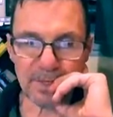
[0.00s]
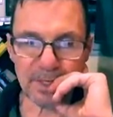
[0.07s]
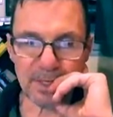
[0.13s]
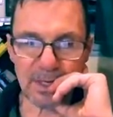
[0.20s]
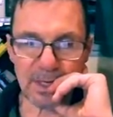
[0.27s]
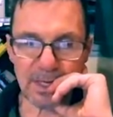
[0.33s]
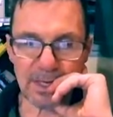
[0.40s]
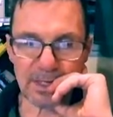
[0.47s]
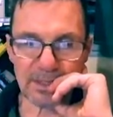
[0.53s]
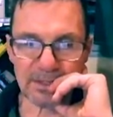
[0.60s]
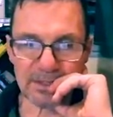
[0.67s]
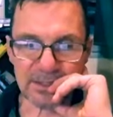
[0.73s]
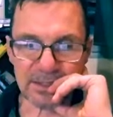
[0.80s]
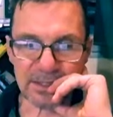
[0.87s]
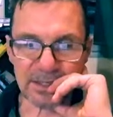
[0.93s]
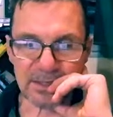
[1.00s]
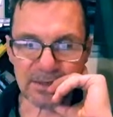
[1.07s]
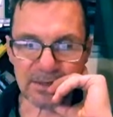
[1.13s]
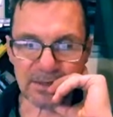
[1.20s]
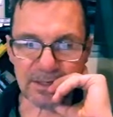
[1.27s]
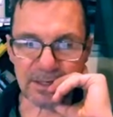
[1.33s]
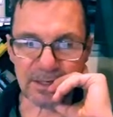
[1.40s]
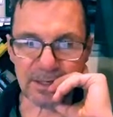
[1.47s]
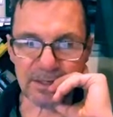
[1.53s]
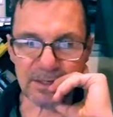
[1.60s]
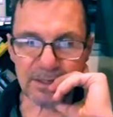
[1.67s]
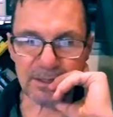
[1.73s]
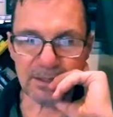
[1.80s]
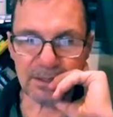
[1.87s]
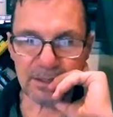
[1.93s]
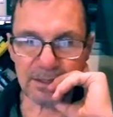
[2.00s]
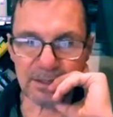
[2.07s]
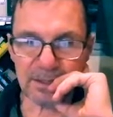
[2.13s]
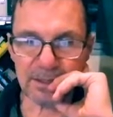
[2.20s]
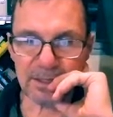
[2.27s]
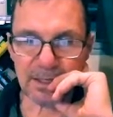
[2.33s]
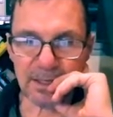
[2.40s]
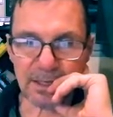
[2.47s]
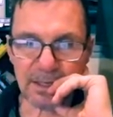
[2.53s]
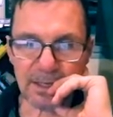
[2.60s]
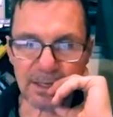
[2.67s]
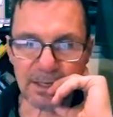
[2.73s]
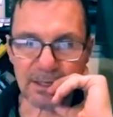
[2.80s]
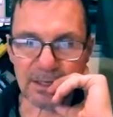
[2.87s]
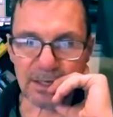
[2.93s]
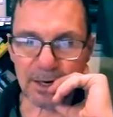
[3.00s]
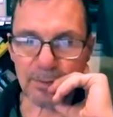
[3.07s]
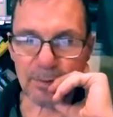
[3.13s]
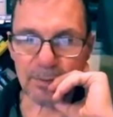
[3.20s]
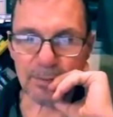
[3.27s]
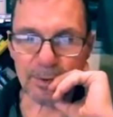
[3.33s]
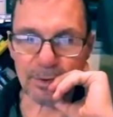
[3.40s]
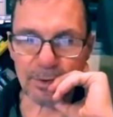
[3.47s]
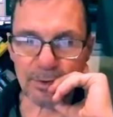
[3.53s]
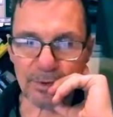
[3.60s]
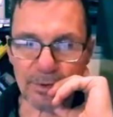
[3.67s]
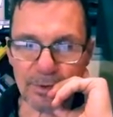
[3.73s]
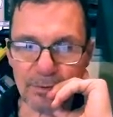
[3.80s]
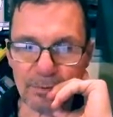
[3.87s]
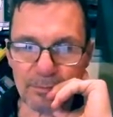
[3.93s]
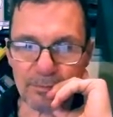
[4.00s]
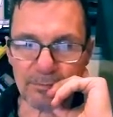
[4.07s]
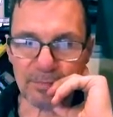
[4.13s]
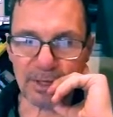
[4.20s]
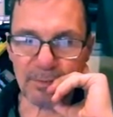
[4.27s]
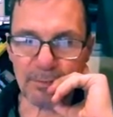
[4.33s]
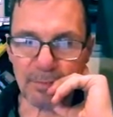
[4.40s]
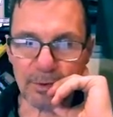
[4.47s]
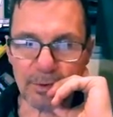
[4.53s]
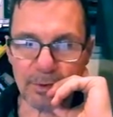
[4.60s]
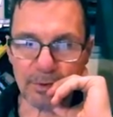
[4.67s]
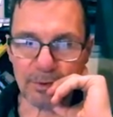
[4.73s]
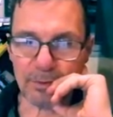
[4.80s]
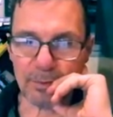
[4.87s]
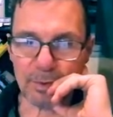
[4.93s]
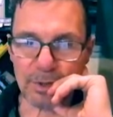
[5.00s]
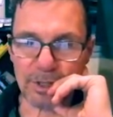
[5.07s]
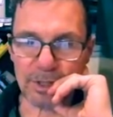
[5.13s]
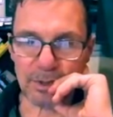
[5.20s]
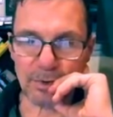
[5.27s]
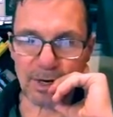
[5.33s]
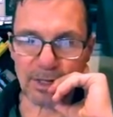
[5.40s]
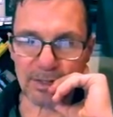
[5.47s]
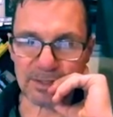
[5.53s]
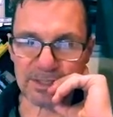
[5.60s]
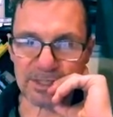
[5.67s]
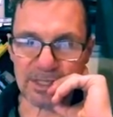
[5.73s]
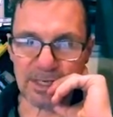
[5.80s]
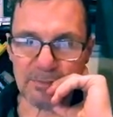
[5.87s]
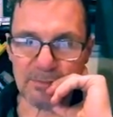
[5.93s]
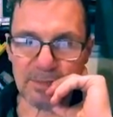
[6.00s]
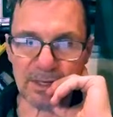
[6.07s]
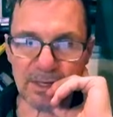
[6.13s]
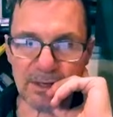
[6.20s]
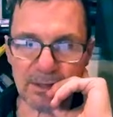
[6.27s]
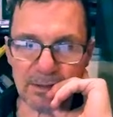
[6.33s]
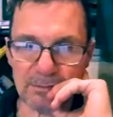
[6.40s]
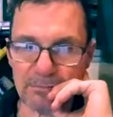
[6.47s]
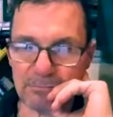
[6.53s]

and yeah, and I remember people walking around and see me